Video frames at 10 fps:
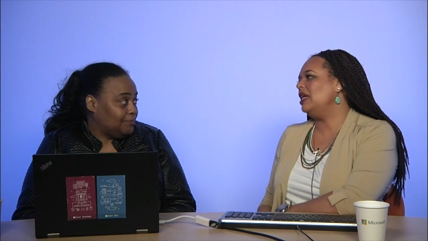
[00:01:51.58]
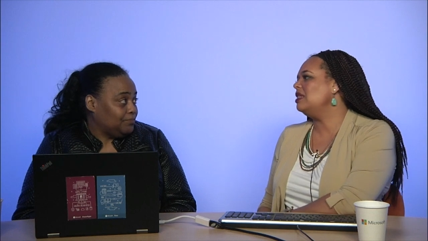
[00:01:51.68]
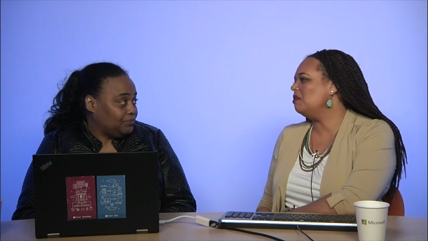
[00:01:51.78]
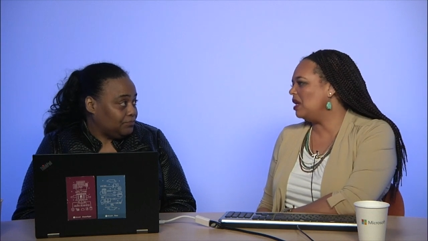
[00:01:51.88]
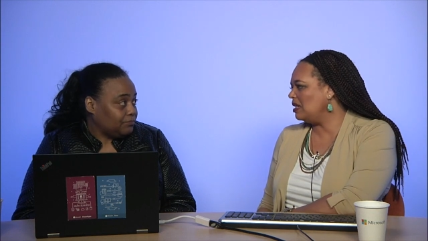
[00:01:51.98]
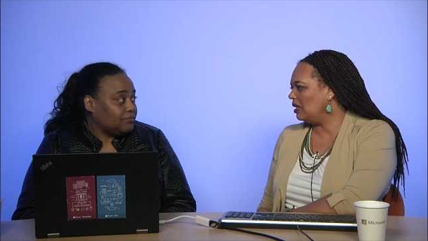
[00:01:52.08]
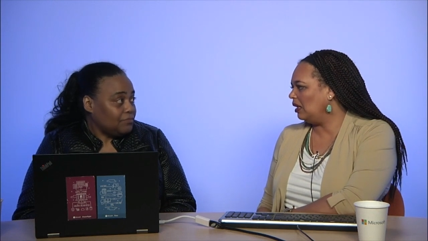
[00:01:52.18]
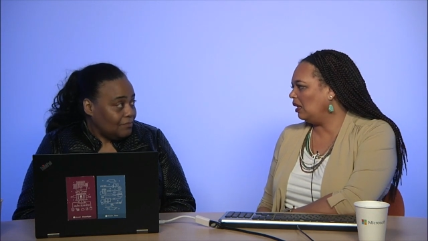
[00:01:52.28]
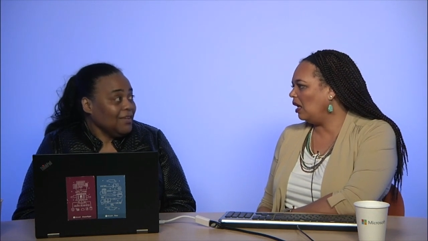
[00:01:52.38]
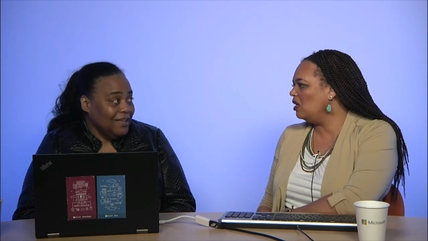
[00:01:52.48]
Speaker 1: That's
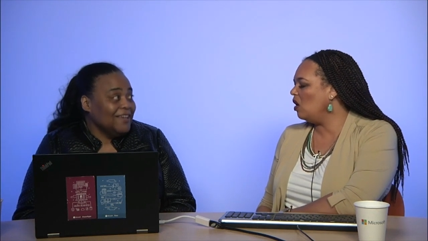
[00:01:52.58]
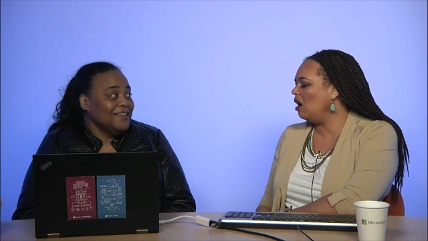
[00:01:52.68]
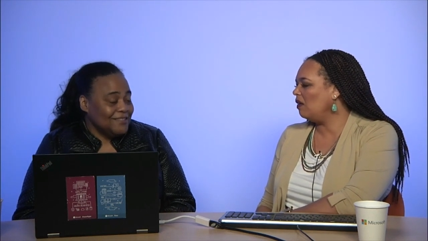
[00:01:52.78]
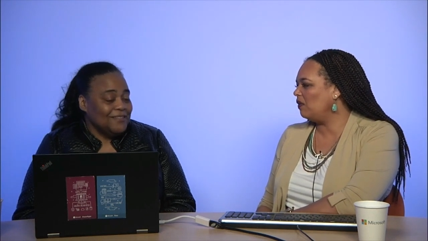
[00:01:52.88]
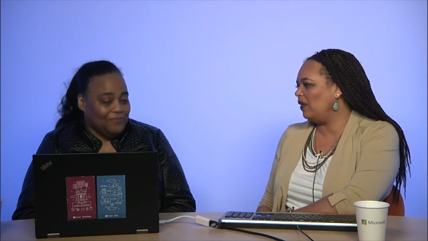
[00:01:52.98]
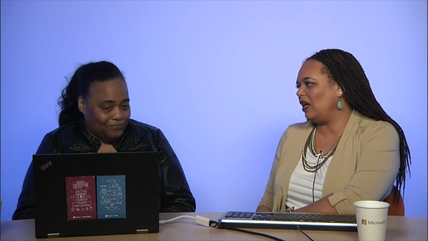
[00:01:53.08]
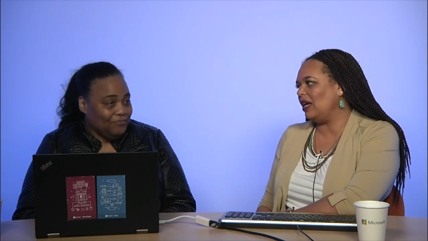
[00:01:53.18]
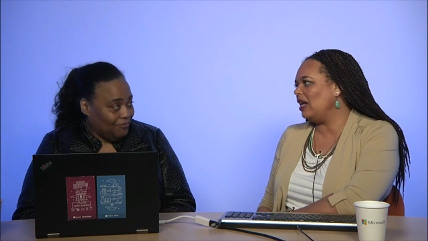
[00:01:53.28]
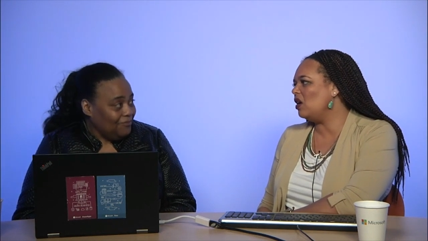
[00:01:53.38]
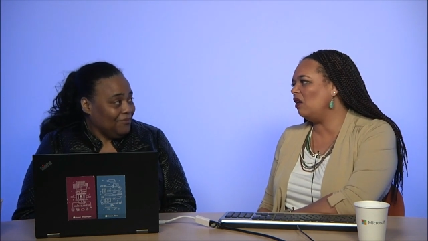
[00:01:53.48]
amazing. I it know is. How,
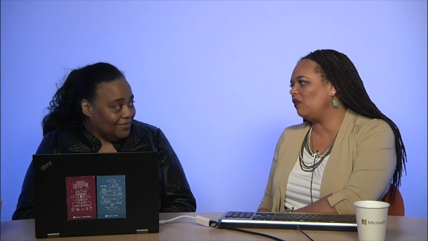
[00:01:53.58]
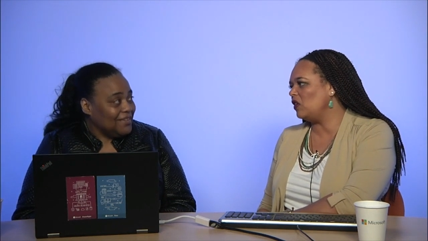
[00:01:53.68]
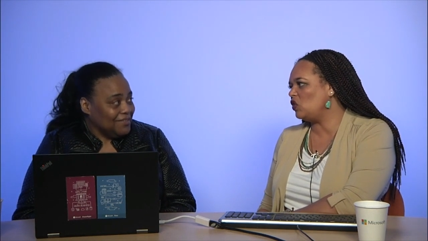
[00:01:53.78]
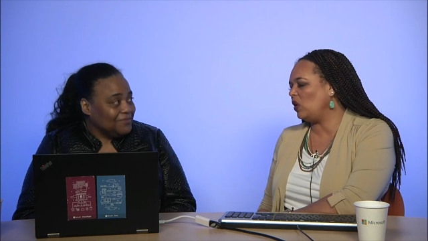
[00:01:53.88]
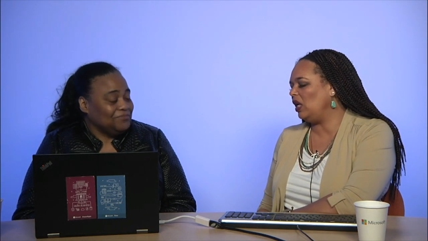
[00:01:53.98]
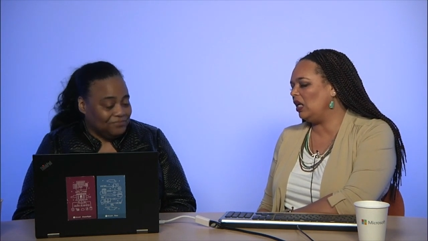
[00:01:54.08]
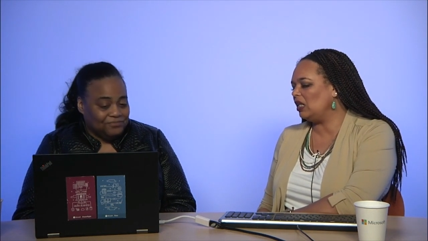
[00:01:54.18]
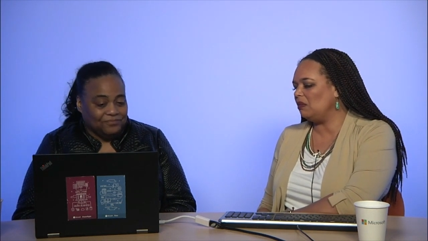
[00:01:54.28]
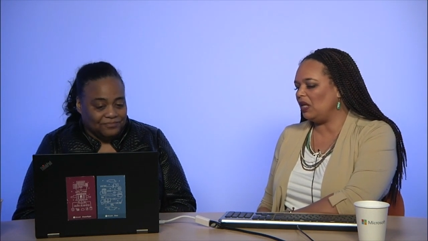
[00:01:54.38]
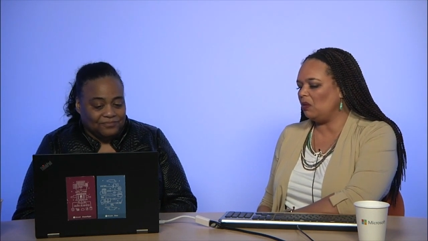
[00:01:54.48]
I know how frustrating it
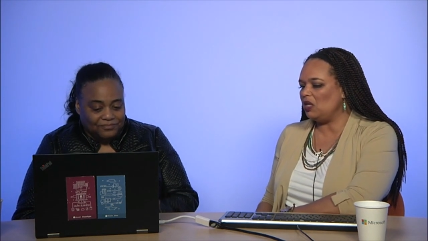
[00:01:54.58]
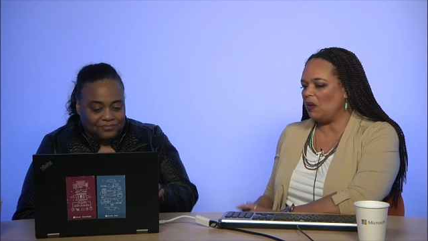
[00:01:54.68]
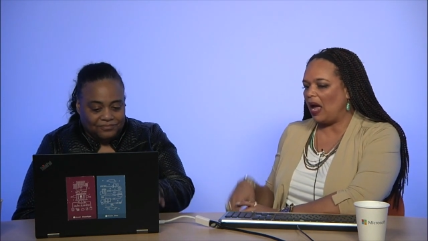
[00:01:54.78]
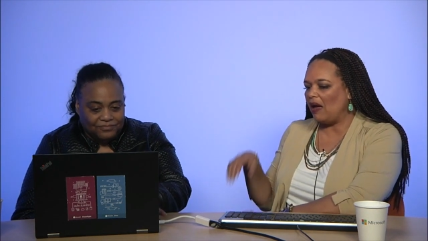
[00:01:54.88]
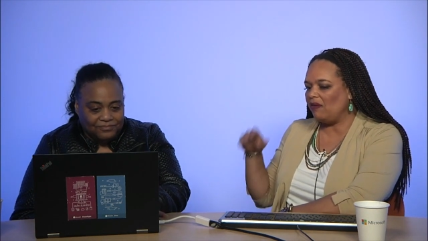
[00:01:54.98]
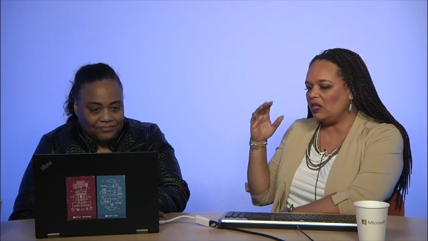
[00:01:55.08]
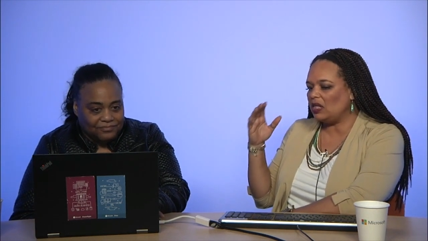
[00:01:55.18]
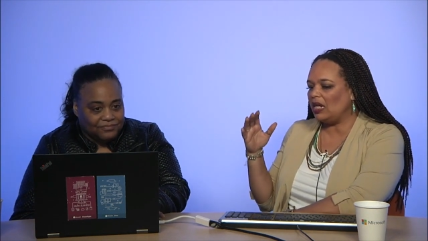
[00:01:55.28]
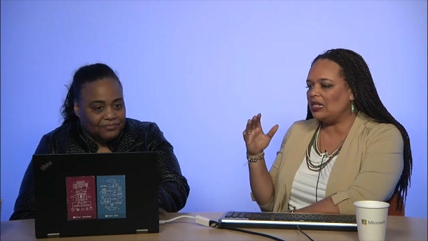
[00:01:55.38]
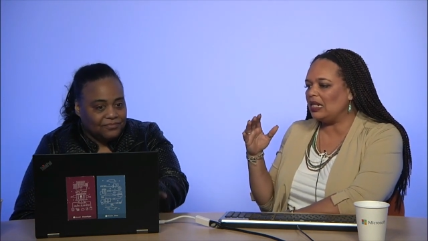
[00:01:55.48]
can be when you have this
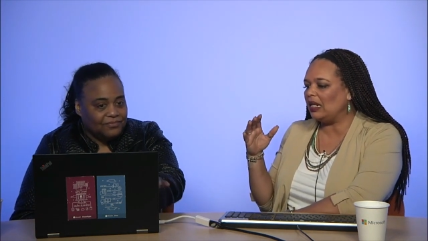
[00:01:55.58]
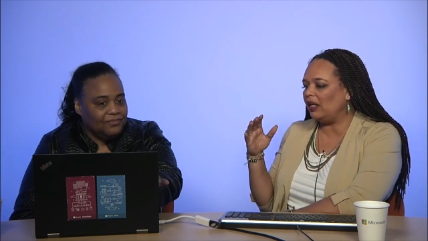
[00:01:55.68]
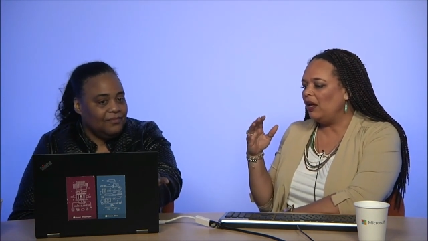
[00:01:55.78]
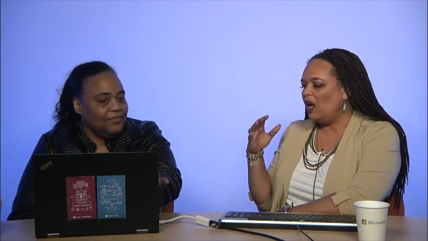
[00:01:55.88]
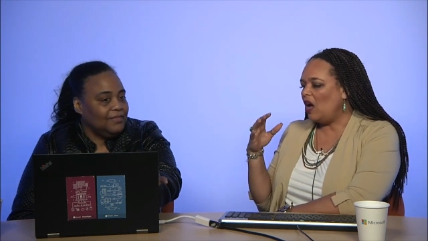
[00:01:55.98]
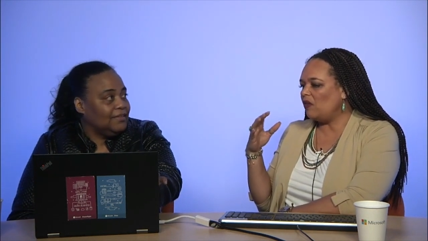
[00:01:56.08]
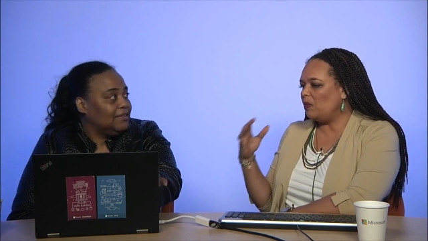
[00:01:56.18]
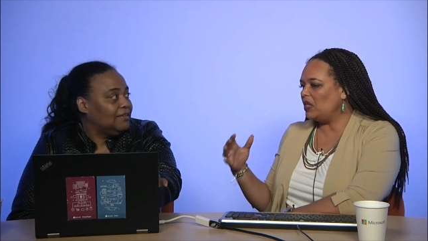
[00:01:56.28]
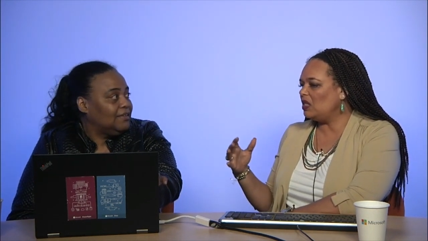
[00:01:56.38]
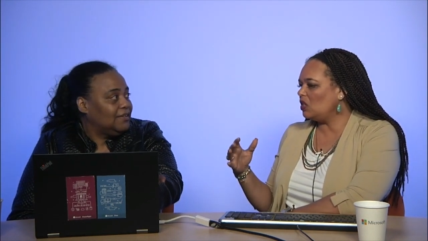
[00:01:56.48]
idea of a
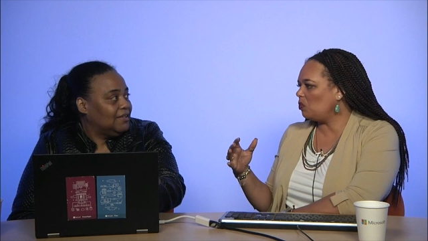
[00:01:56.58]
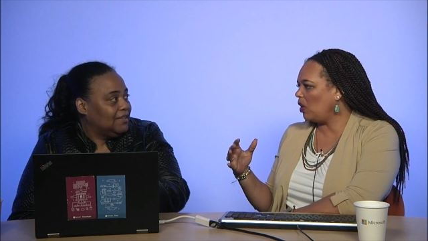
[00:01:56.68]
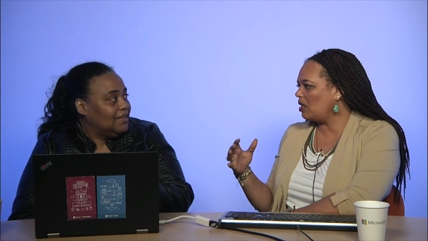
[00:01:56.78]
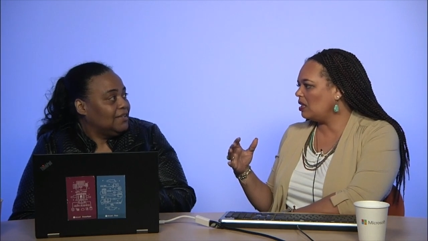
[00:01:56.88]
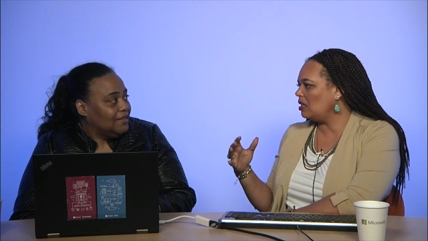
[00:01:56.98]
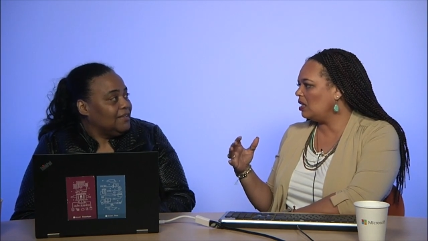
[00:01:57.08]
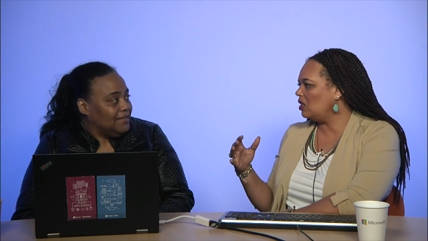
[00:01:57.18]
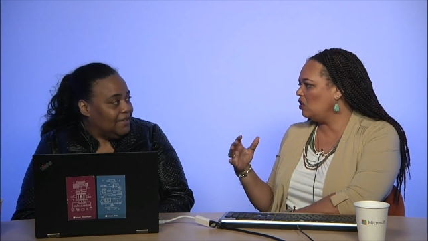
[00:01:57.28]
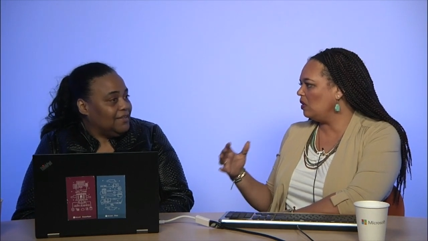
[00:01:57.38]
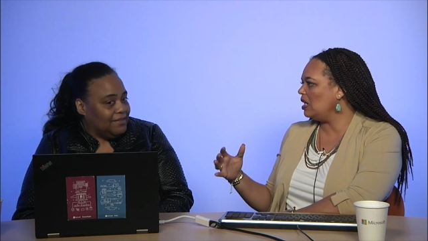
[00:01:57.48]
business process
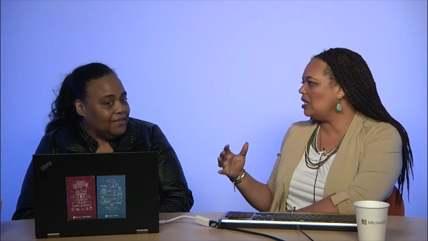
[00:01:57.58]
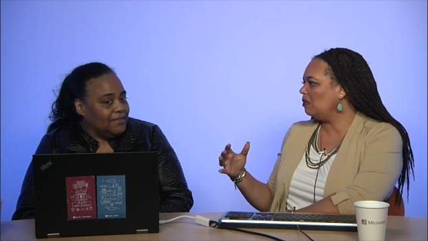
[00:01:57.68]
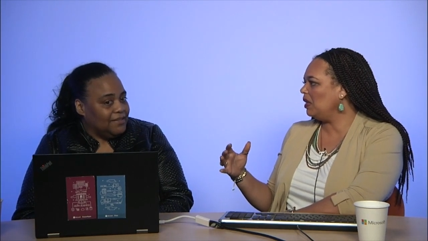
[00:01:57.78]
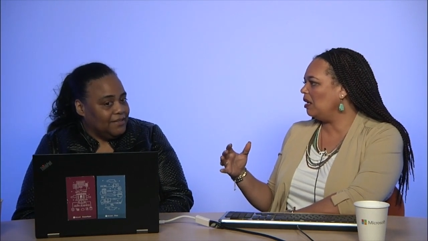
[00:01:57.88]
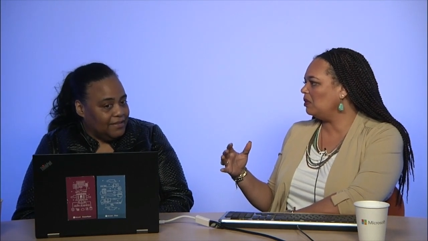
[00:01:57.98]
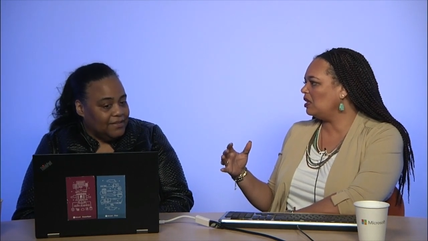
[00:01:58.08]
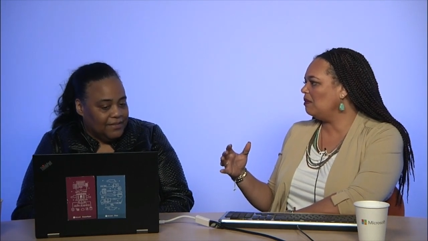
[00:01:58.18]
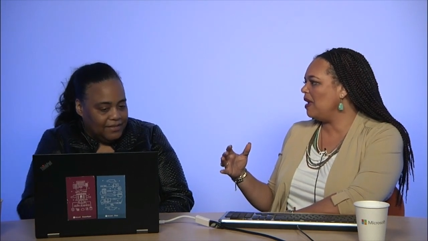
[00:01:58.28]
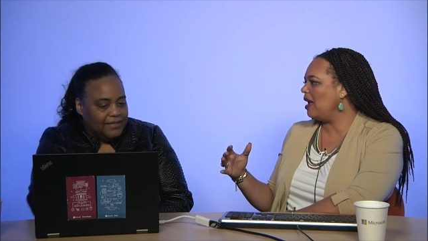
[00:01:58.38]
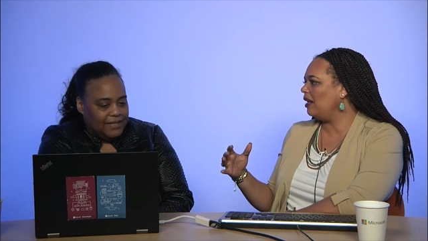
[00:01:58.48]
that you need to be able to
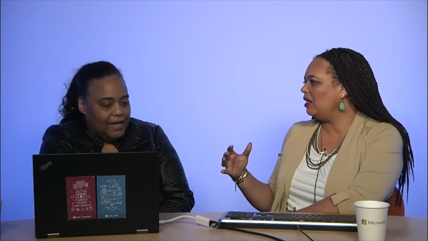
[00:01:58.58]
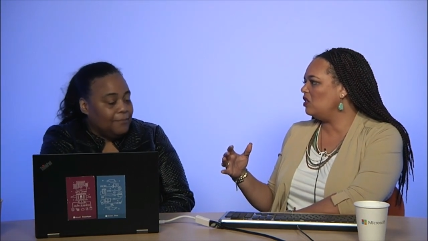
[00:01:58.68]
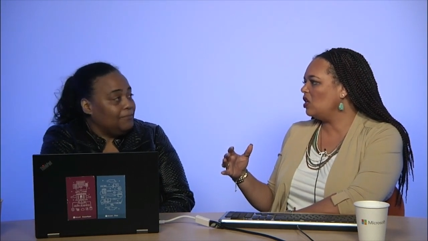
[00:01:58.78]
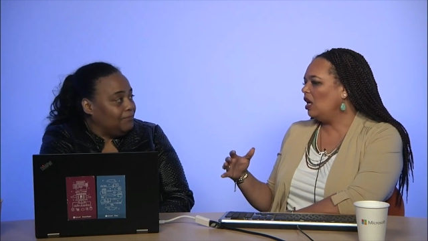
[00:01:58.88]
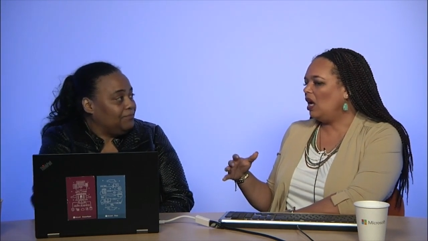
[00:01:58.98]
manage, yeah.